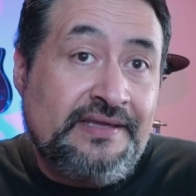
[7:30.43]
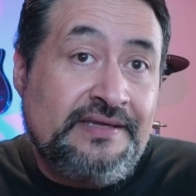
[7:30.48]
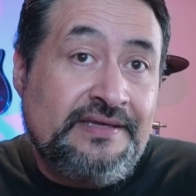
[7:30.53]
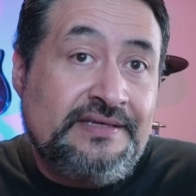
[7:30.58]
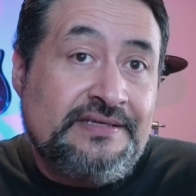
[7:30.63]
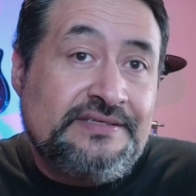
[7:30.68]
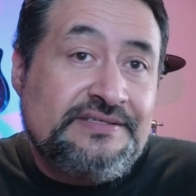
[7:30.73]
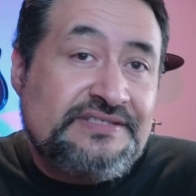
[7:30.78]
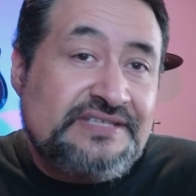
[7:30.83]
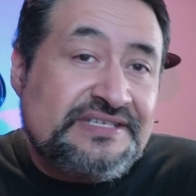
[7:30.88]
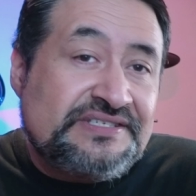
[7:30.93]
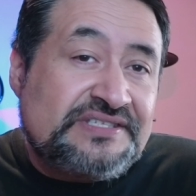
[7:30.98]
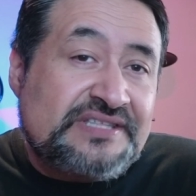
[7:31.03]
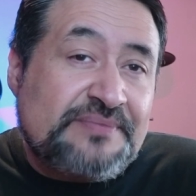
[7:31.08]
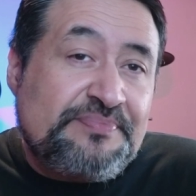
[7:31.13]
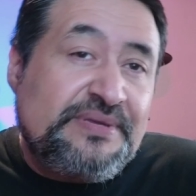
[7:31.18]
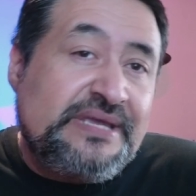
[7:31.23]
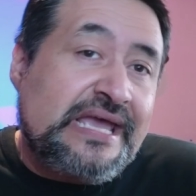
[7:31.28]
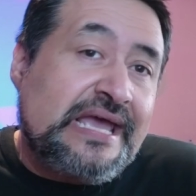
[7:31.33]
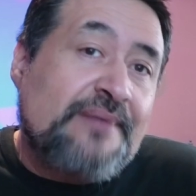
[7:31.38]
Since the
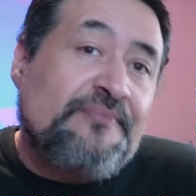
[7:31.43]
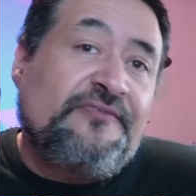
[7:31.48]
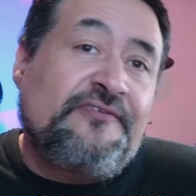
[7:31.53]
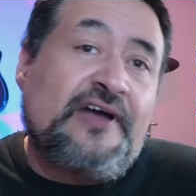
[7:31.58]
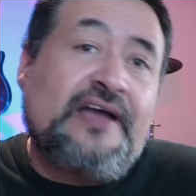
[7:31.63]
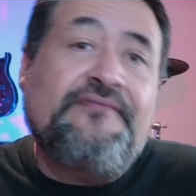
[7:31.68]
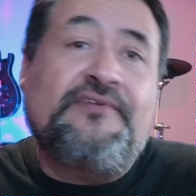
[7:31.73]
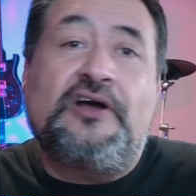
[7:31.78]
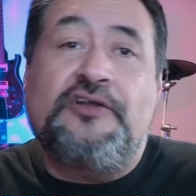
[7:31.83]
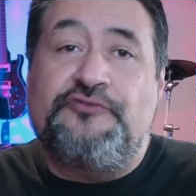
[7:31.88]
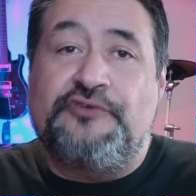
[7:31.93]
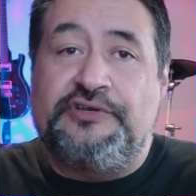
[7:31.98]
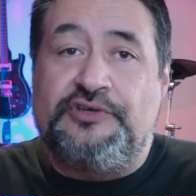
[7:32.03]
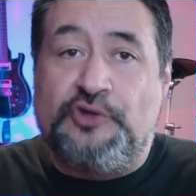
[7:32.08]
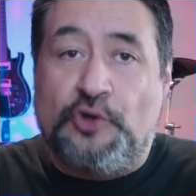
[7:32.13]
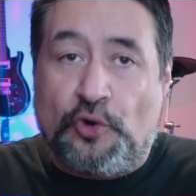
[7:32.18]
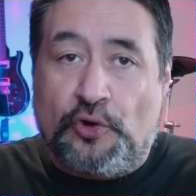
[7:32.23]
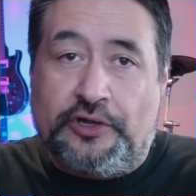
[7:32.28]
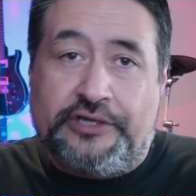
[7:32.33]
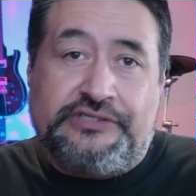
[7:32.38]
PM500
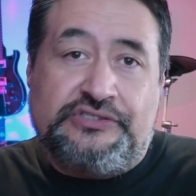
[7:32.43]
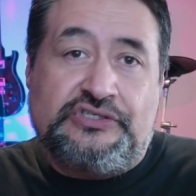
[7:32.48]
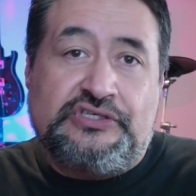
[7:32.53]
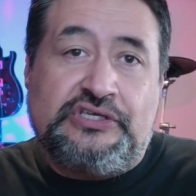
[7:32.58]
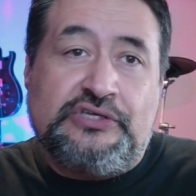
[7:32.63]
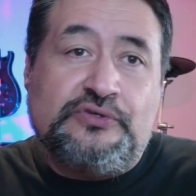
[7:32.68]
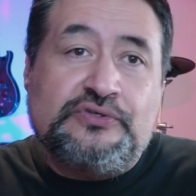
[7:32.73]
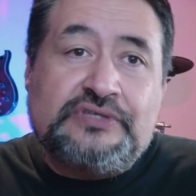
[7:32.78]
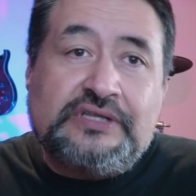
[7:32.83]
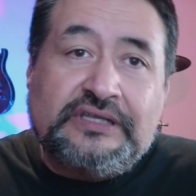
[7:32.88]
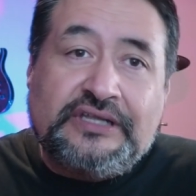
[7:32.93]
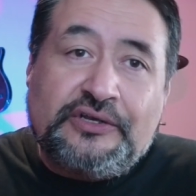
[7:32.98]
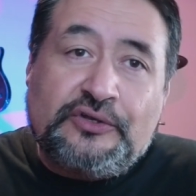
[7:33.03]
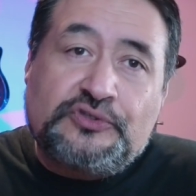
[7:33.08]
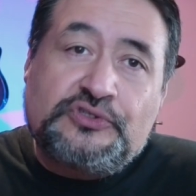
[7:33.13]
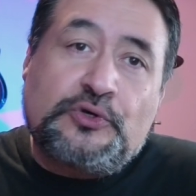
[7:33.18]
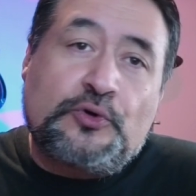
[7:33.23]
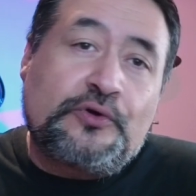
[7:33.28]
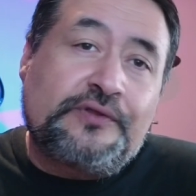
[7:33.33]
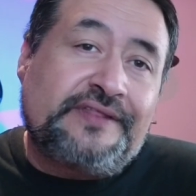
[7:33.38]
noise skews a little
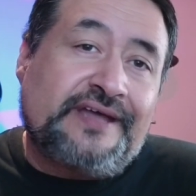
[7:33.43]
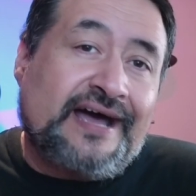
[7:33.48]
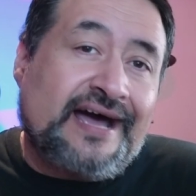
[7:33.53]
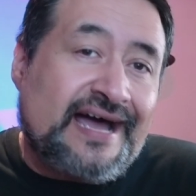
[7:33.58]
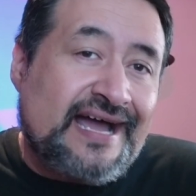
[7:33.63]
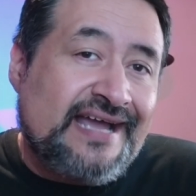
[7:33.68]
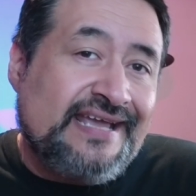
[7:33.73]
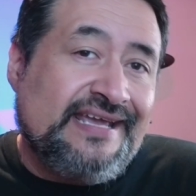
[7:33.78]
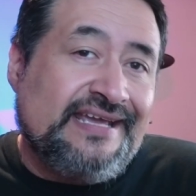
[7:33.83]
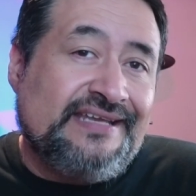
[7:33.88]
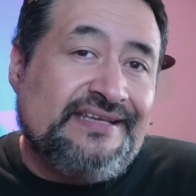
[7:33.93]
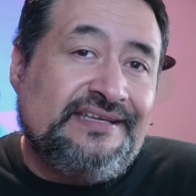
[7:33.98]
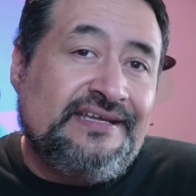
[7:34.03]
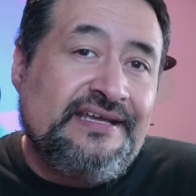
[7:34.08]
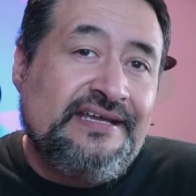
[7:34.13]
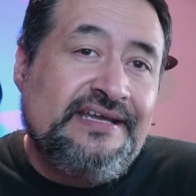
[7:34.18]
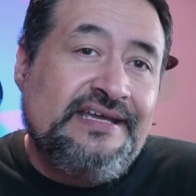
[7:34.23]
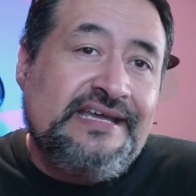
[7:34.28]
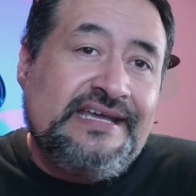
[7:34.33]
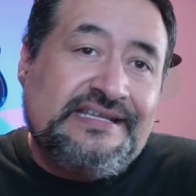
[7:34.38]
toward the high end,
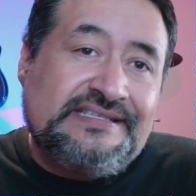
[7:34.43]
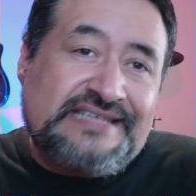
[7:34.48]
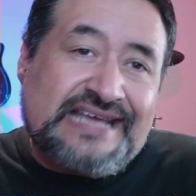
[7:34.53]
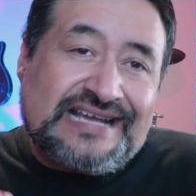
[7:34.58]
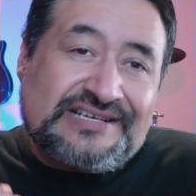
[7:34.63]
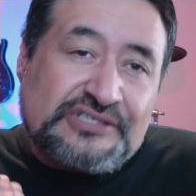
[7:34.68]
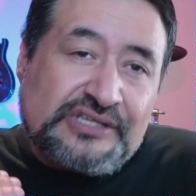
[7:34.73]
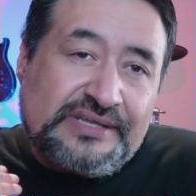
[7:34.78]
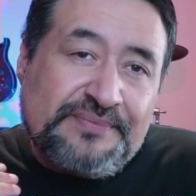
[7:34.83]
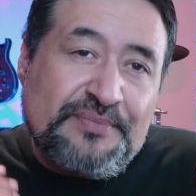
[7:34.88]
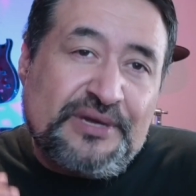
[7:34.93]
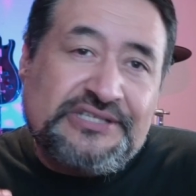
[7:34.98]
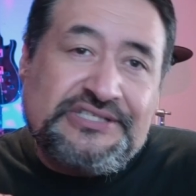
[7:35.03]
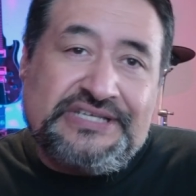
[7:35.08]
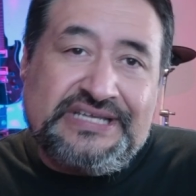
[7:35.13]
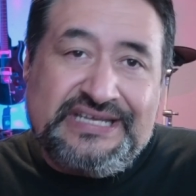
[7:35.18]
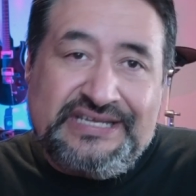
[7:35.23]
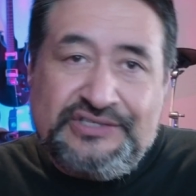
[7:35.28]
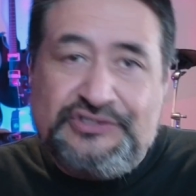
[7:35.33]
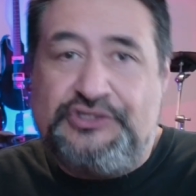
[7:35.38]
it's actually
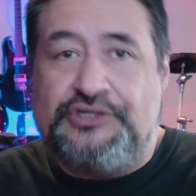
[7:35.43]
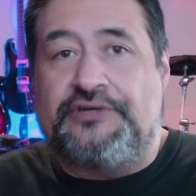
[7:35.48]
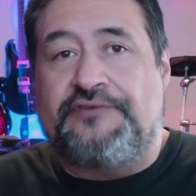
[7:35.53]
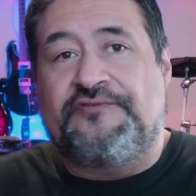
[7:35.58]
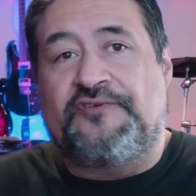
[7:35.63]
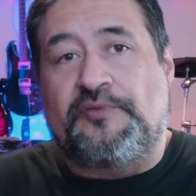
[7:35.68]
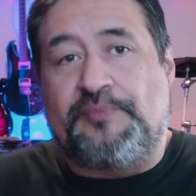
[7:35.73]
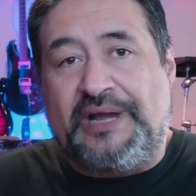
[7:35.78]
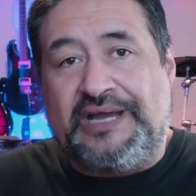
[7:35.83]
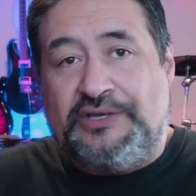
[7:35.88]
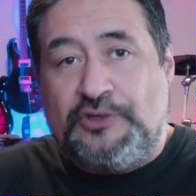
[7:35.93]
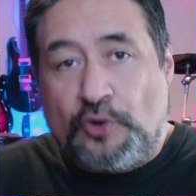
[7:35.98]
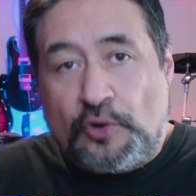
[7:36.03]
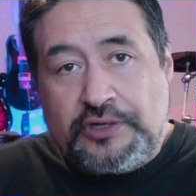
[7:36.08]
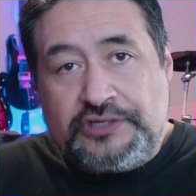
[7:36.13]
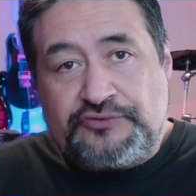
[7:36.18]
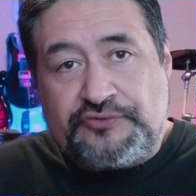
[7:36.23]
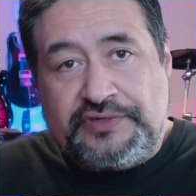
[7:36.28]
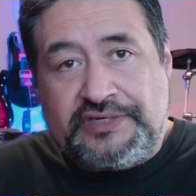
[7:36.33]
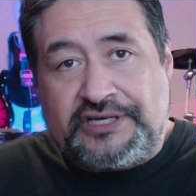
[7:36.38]
much easier for my
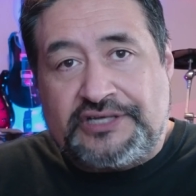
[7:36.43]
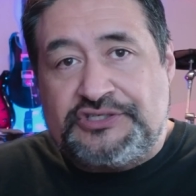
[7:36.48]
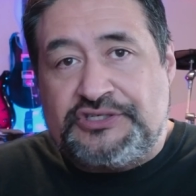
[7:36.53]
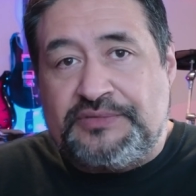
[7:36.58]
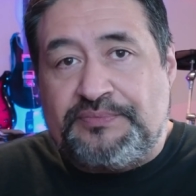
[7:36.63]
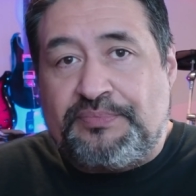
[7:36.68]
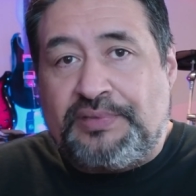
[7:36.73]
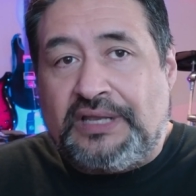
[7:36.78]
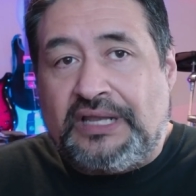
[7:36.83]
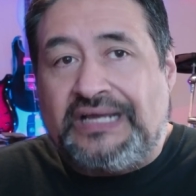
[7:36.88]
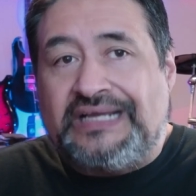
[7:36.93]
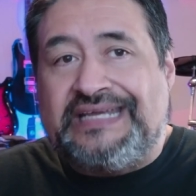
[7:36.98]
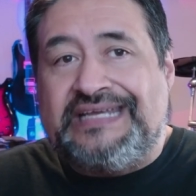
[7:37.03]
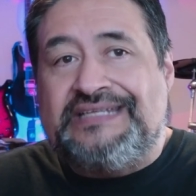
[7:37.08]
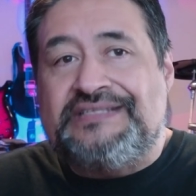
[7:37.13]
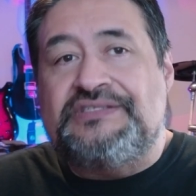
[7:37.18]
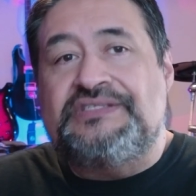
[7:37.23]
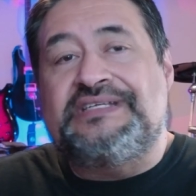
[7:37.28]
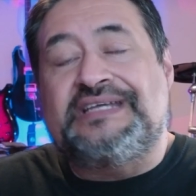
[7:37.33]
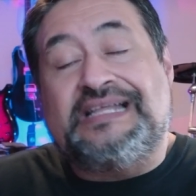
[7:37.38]
noise reduction
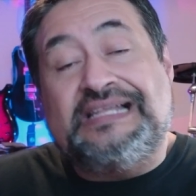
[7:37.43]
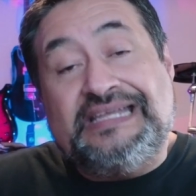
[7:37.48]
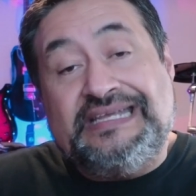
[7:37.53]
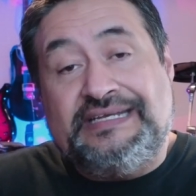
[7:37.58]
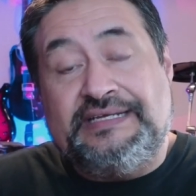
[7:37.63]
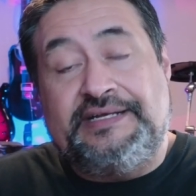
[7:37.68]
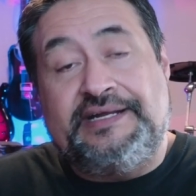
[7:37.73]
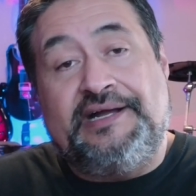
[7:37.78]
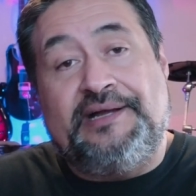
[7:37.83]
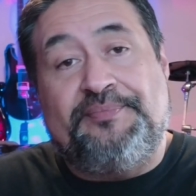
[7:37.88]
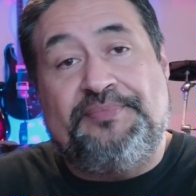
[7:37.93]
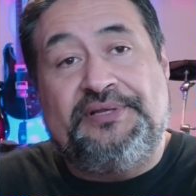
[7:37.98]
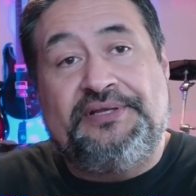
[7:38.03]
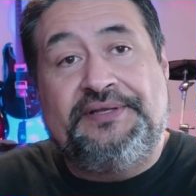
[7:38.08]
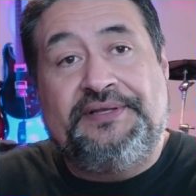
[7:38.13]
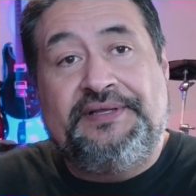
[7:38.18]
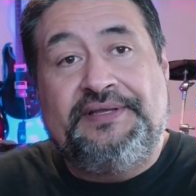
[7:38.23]
plugins to clean it up.